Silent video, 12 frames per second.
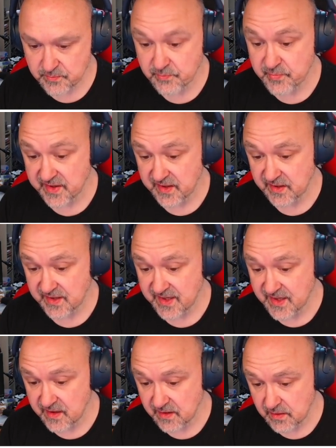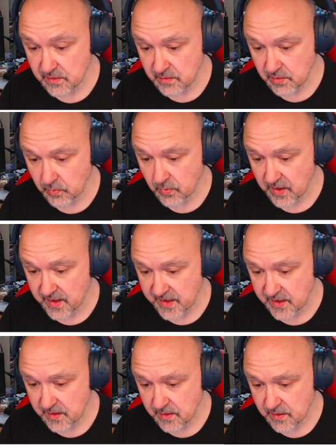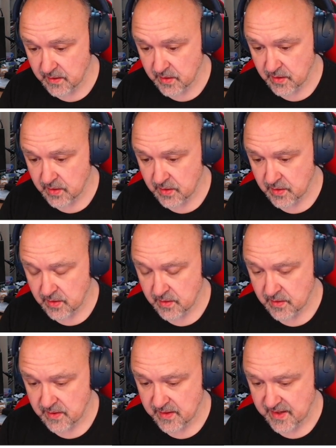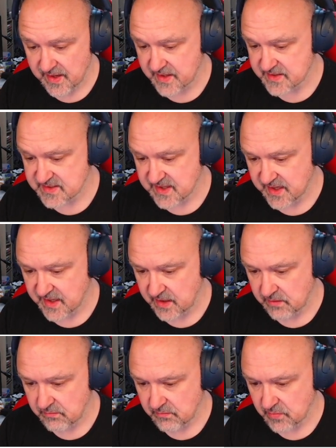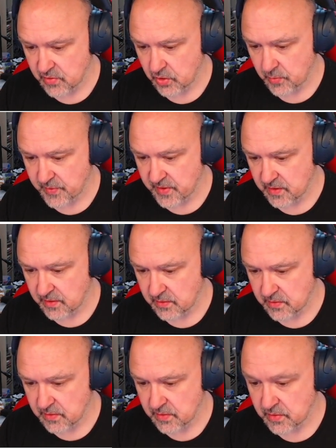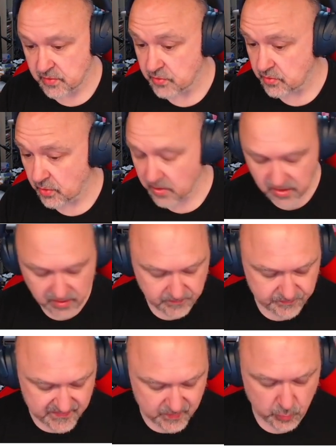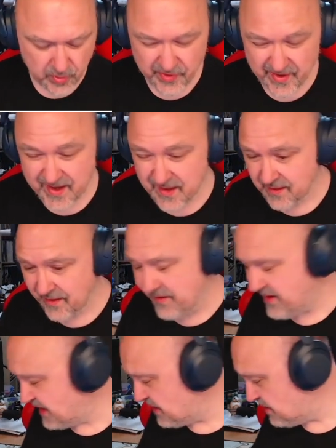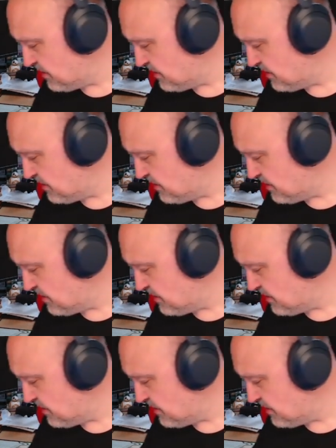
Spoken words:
been hidden away as a commoner. Were they a cleric?